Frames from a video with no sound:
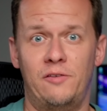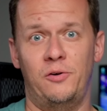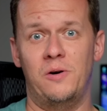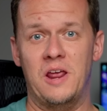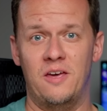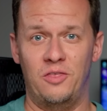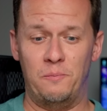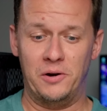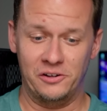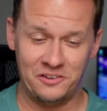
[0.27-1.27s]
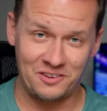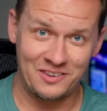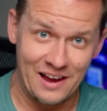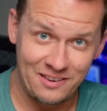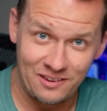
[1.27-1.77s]
everyone, the Peerless
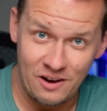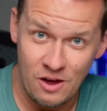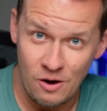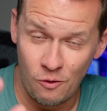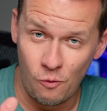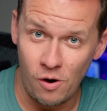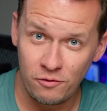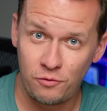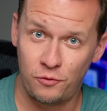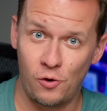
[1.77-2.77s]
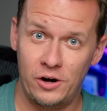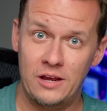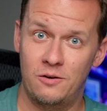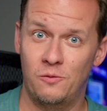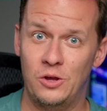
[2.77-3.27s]
Assassin
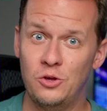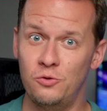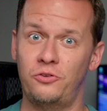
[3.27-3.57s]
140, what you